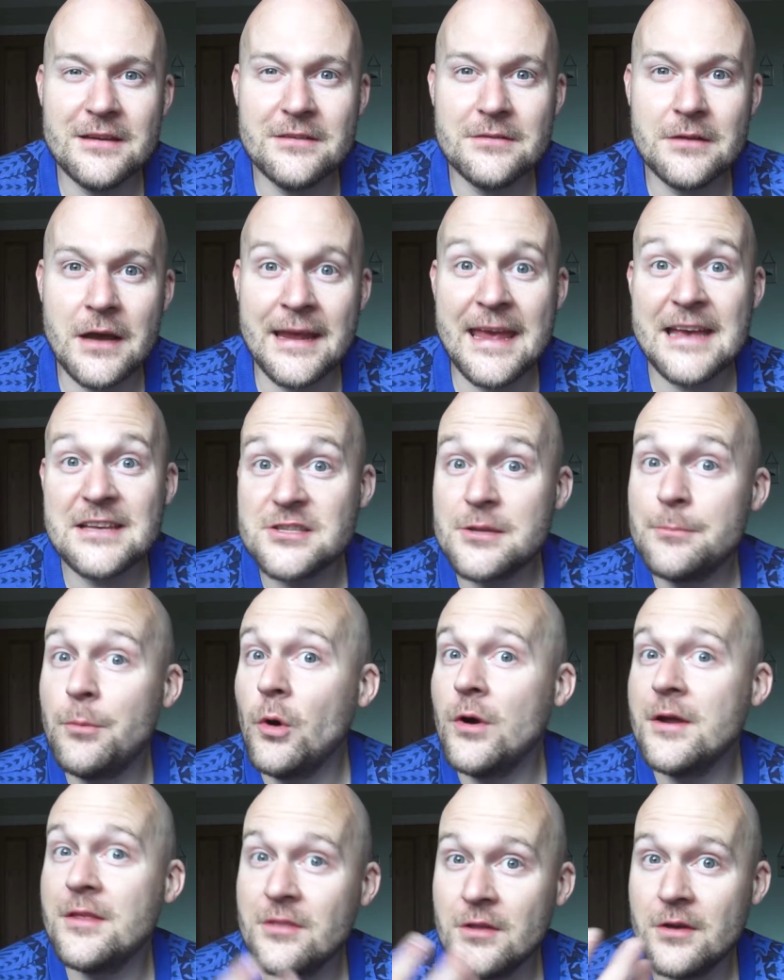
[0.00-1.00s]
I guess the
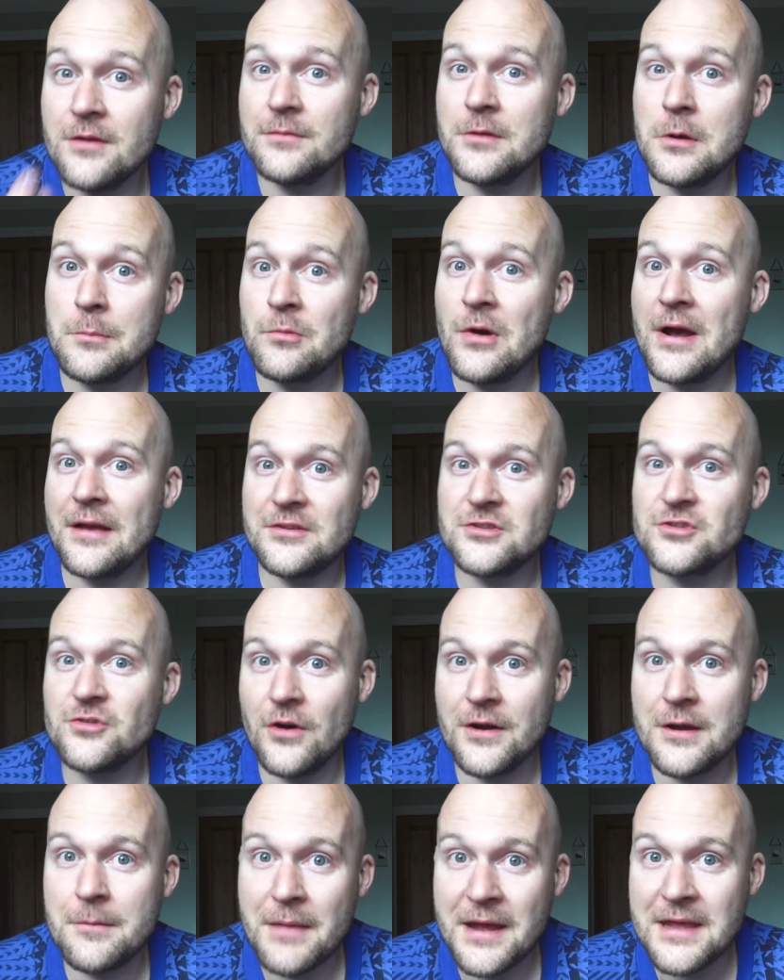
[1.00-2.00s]
point that Brecht's
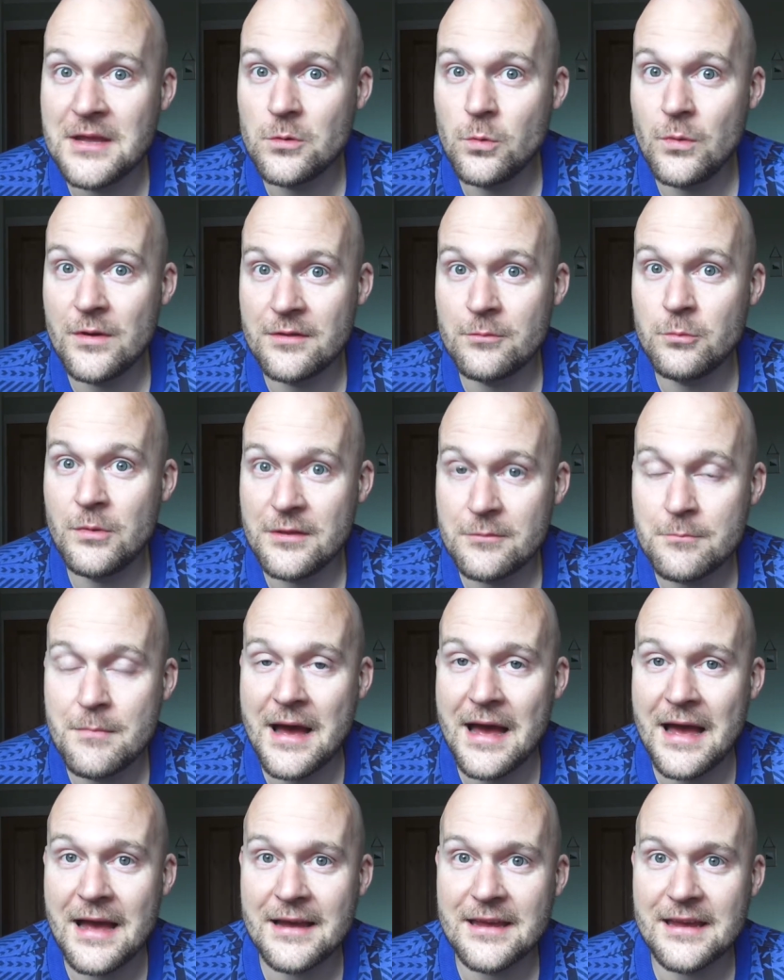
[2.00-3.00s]
trying to make with
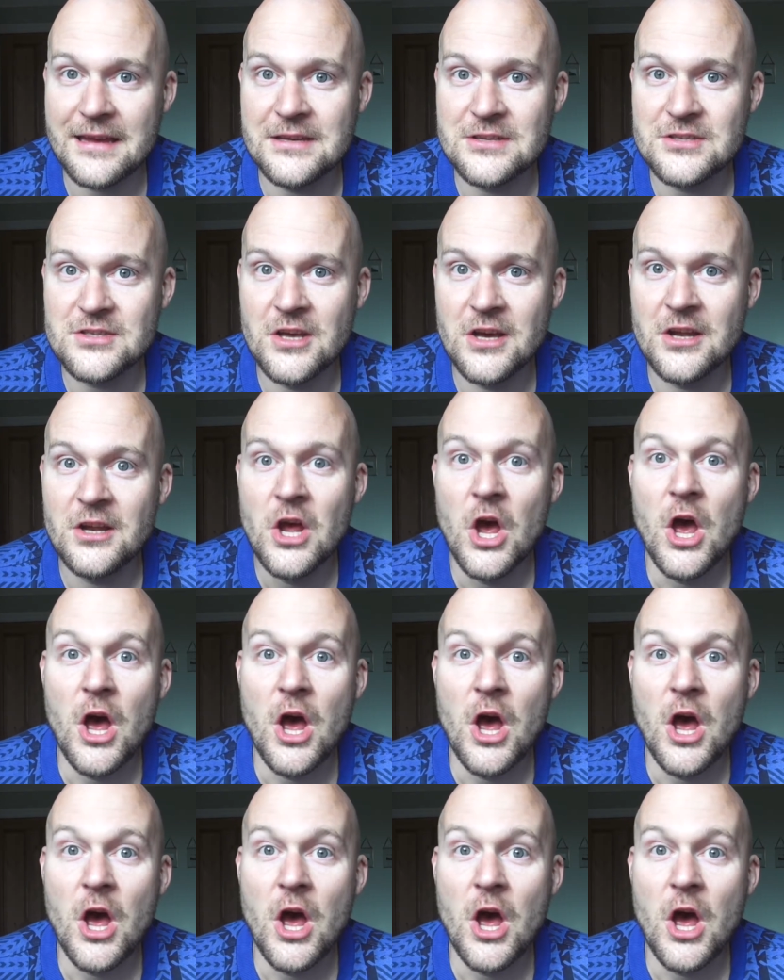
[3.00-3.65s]
Mac is that